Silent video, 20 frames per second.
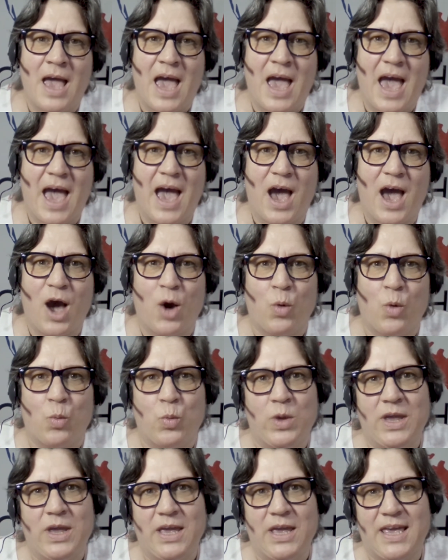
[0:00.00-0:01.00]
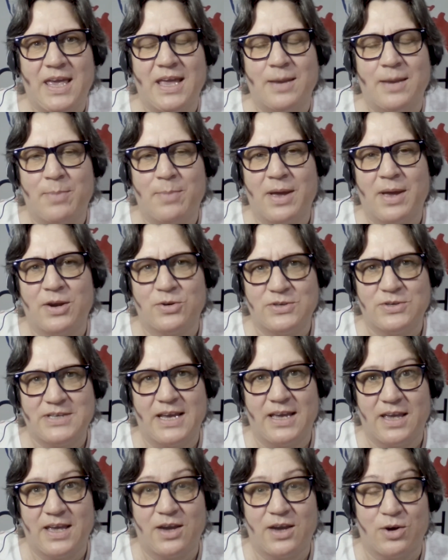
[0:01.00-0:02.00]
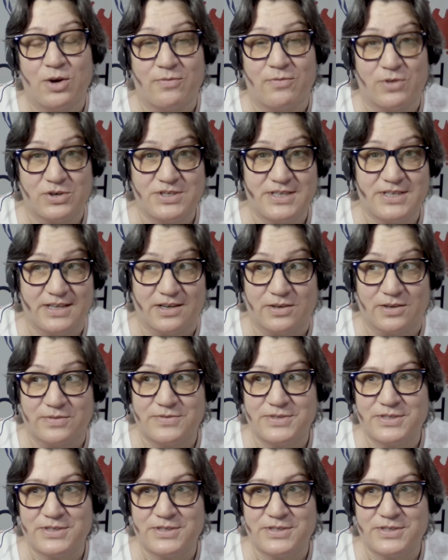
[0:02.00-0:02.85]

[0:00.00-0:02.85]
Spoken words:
how we can better take care of ourselves.